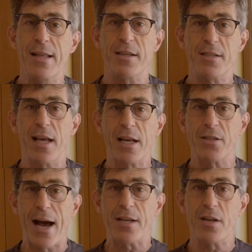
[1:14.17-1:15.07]
this thing
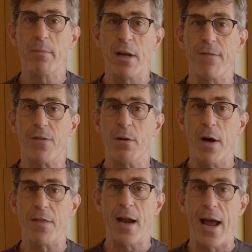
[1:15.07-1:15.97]
is lasting me for a
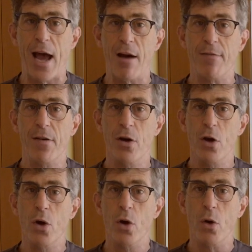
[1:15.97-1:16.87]
month and a half
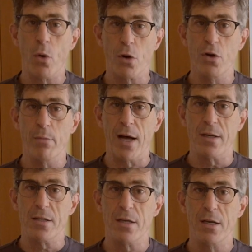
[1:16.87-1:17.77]
or 2
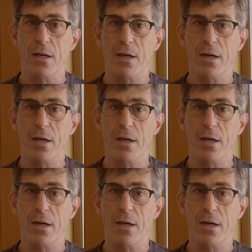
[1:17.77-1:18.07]
months.